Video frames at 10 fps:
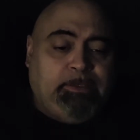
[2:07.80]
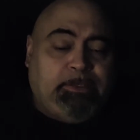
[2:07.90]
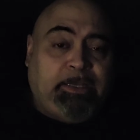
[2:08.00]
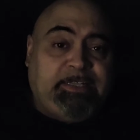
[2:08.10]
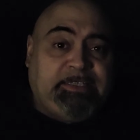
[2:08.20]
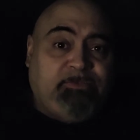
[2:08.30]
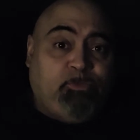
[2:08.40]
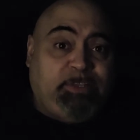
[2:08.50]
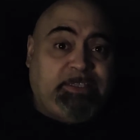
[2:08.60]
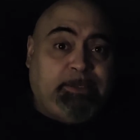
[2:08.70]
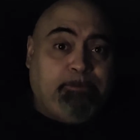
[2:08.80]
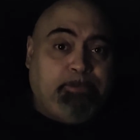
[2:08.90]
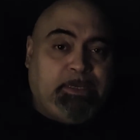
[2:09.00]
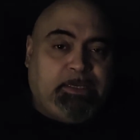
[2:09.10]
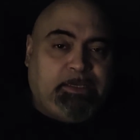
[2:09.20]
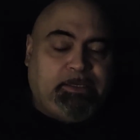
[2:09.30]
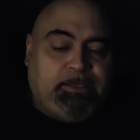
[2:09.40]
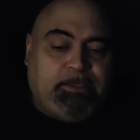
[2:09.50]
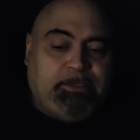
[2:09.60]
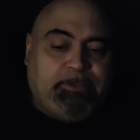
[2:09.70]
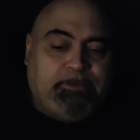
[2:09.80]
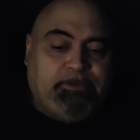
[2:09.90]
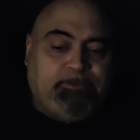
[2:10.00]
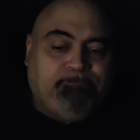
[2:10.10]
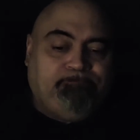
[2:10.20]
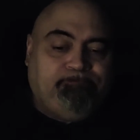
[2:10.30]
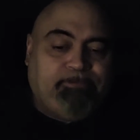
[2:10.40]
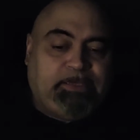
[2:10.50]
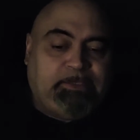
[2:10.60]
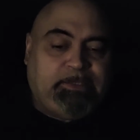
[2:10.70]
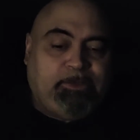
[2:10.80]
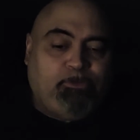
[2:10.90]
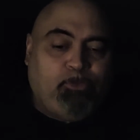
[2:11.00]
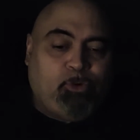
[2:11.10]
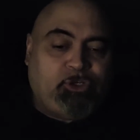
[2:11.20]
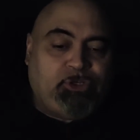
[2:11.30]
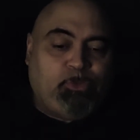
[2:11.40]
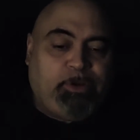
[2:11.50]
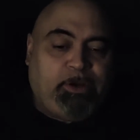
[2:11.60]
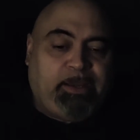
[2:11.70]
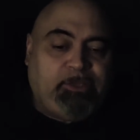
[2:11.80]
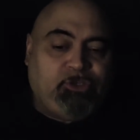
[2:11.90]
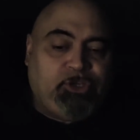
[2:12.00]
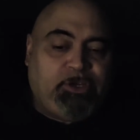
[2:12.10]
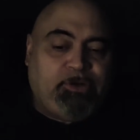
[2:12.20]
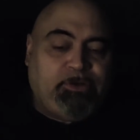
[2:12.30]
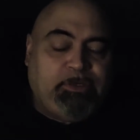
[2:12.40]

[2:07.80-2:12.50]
nuggets of wisdom. It's a little portion where I share